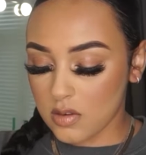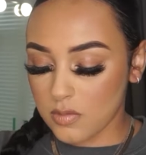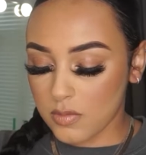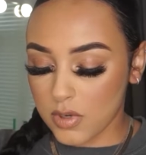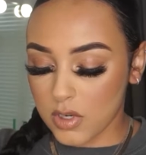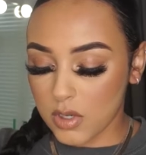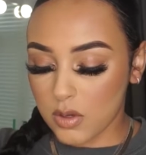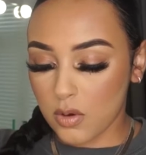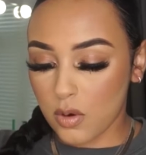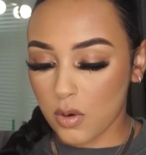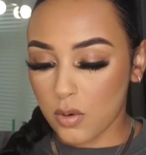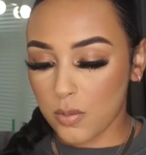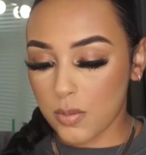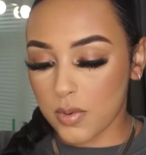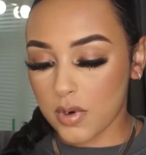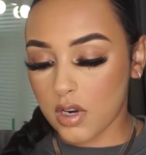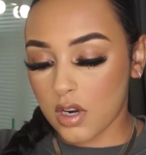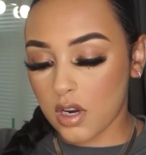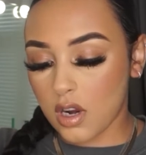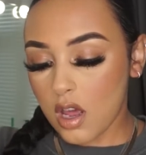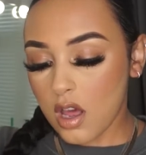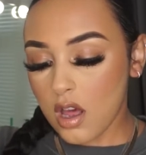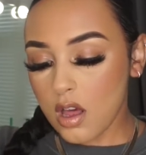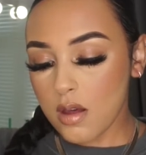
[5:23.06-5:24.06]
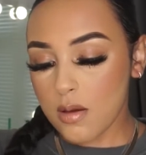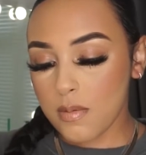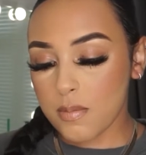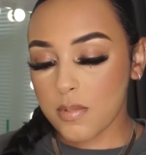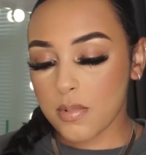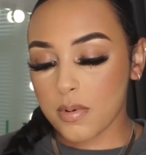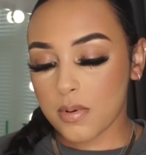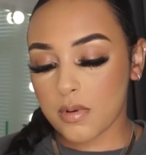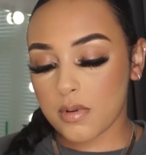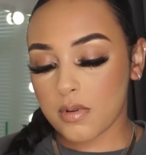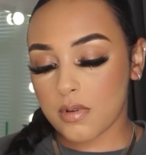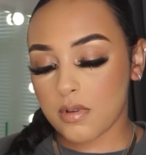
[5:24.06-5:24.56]
then you open it up.
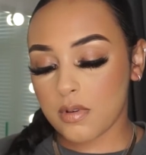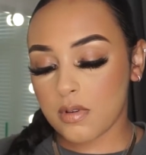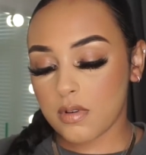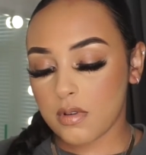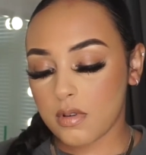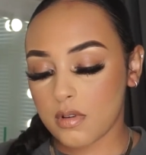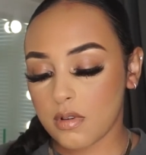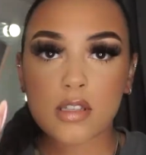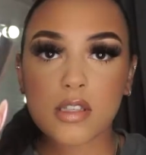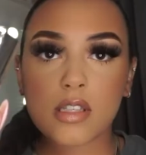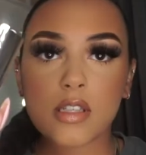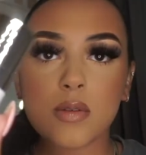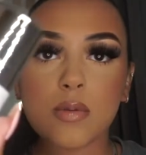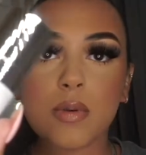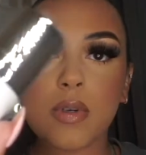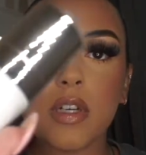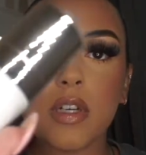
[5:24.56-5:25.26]
This is what